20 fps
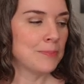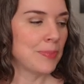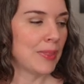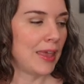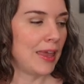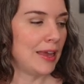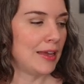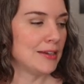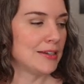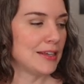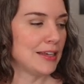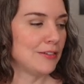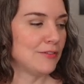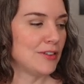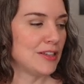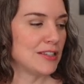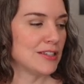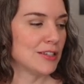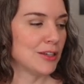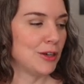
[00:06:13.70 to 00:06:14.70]
And if
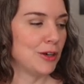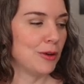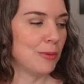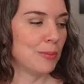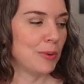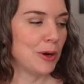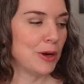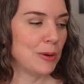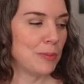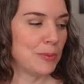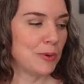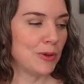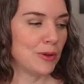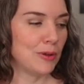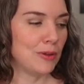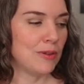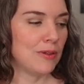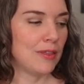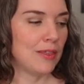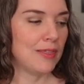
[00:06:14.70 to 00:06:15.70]
it's
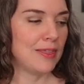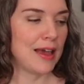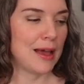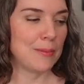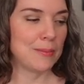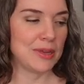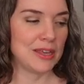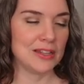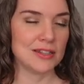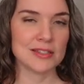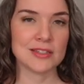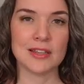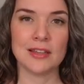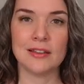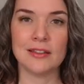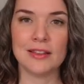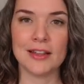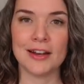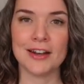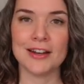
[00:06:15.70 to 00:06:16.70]
purple, that means
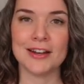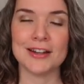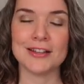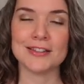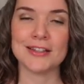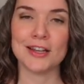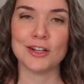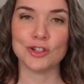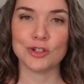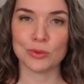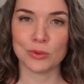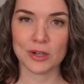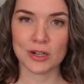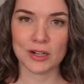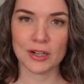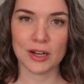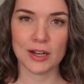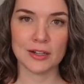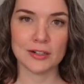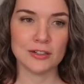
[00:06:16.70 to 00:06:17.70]
that it is a
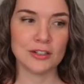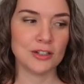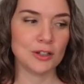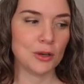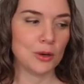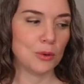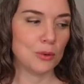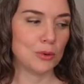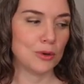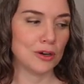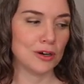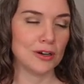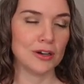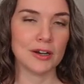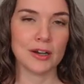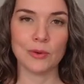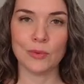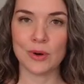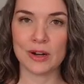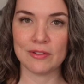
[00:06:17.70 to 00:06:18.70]
shortcut or
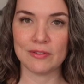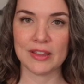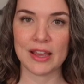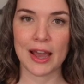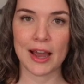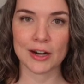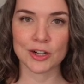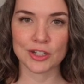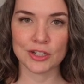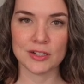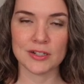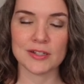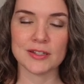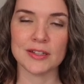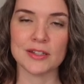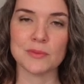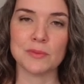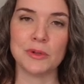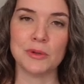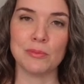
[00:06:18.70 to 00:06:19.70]
one of the actions
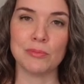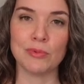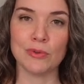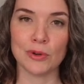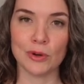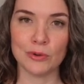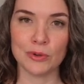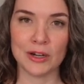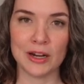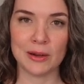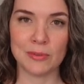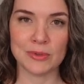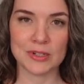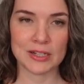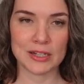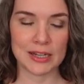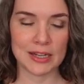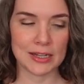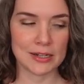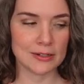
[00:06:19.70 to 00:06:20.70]
that's been programmed
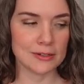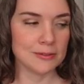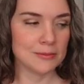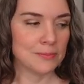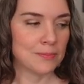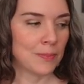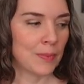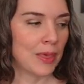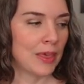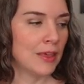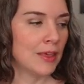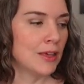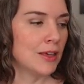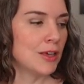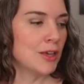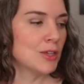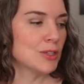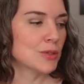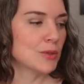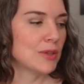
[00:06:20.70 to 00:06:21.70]
in.
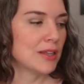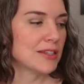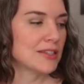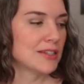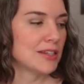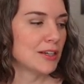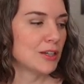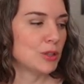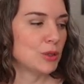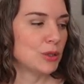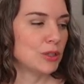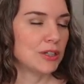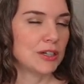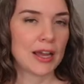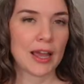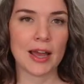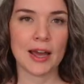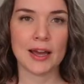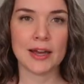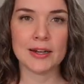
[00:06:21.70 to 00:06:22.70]
So let's take a look
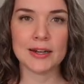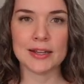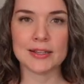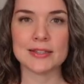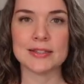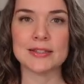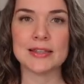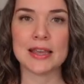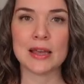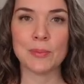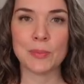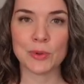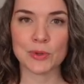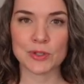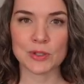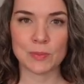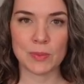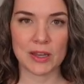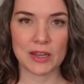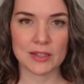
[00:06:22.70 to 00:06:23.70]
at a sample
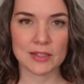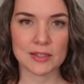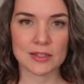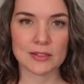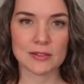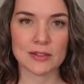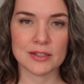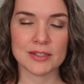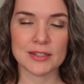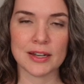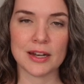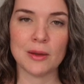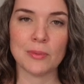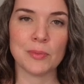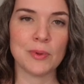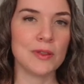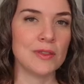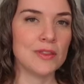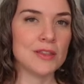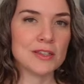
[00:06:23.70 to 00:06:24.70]
space. So I set
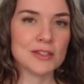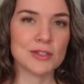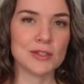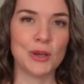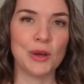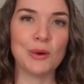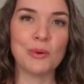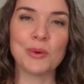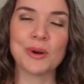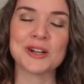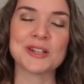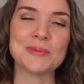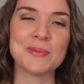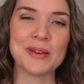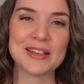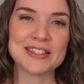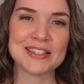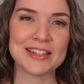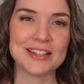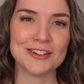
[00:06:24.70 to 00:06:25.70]
up this
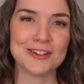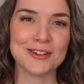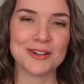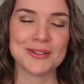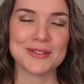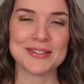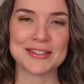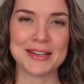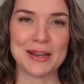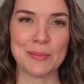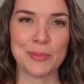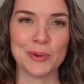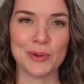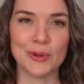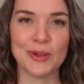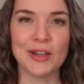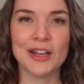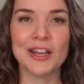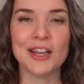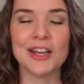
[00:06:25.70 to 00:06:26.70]
workspace here called
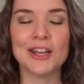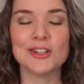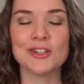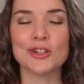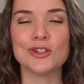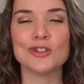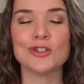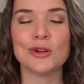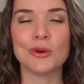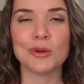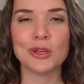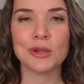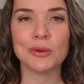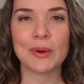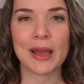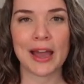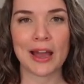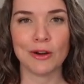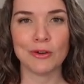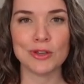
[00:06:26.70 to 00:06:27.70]
sample to show you
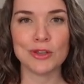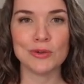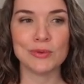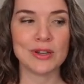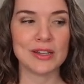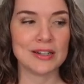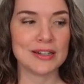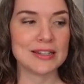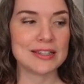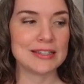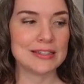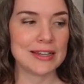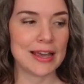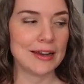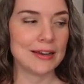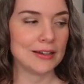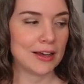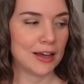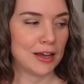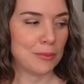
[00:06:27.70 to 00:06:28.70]
how you can
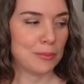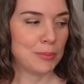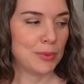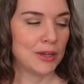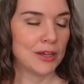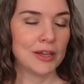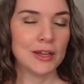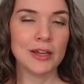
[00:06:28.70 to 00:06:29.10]
set up